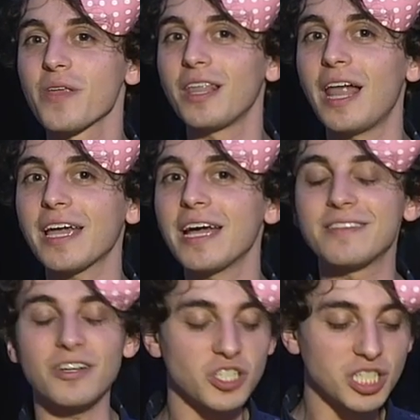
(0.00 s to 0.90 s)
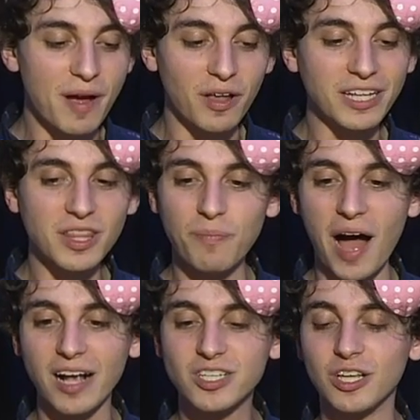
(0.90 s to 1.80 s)
Like, it doesn't smell like the
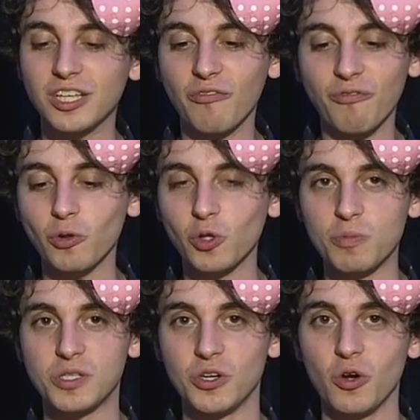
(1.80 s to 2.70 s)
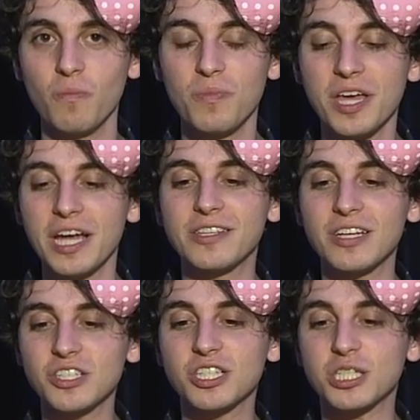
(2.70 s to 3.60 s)
box, like the Froot Loops do. It
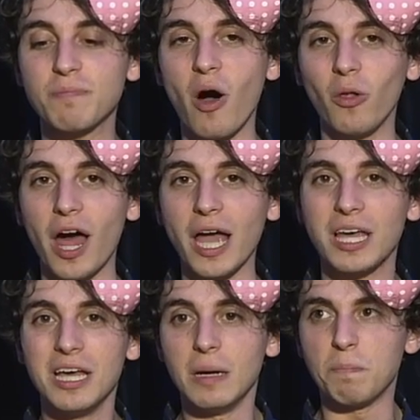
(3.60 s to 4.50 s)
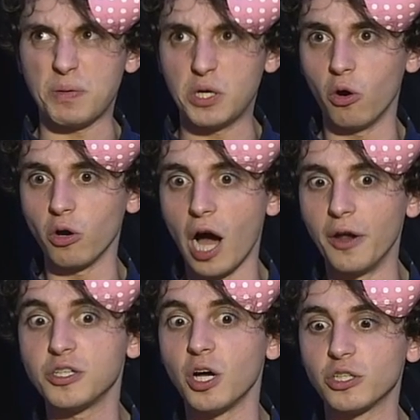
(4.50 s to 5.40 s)
doesn't smell like pure,
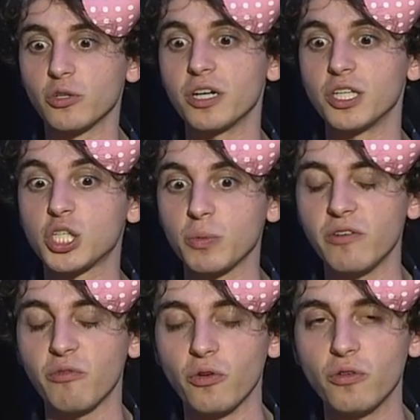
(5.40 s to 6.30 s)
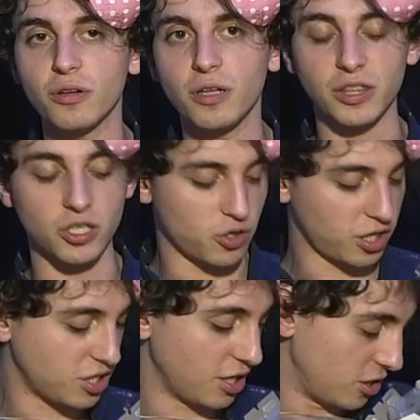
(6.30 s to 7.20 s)
unadulterated sweet fruit, like the
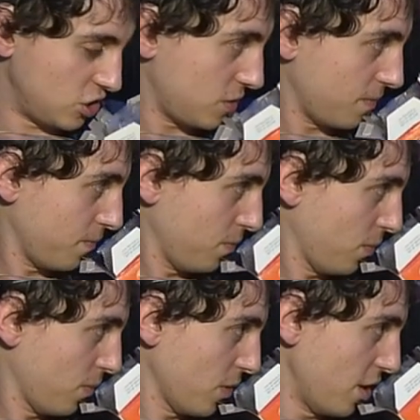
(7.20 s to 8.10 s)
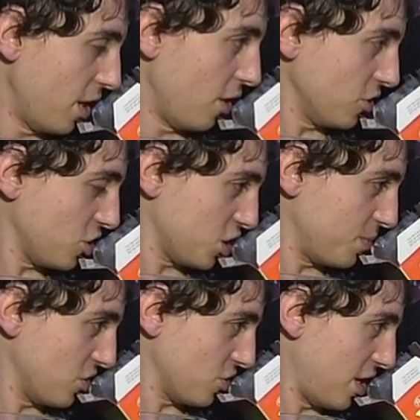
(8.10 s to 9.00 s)
Trix does. It also
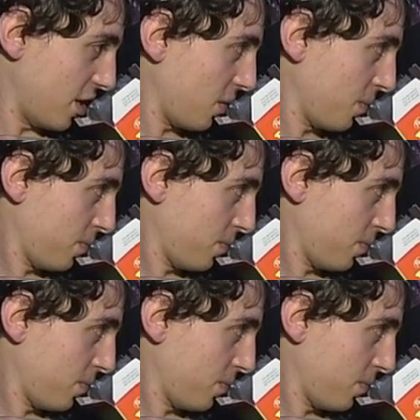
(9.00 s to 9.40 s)
smells like...